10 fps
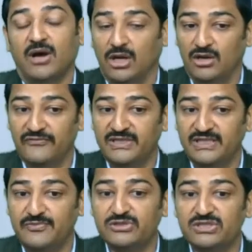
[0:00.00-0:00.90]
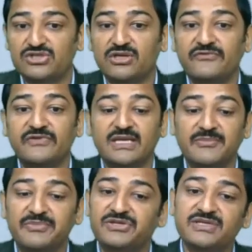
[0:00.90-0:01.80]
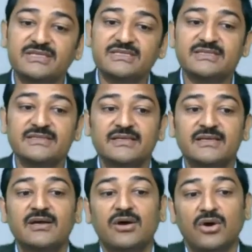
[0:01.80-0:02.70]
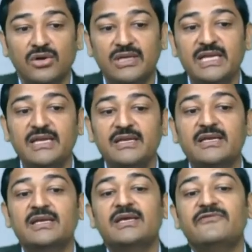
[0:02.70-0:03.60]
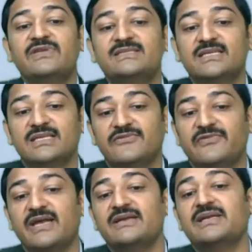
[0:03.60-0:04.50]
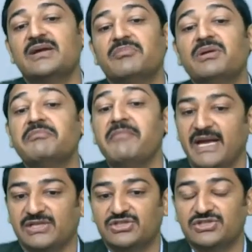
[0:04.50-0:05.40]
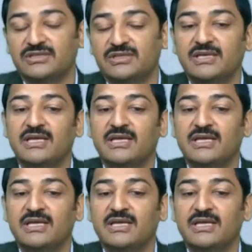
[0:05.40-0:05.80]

along with the position of the competitors only if the significant number match.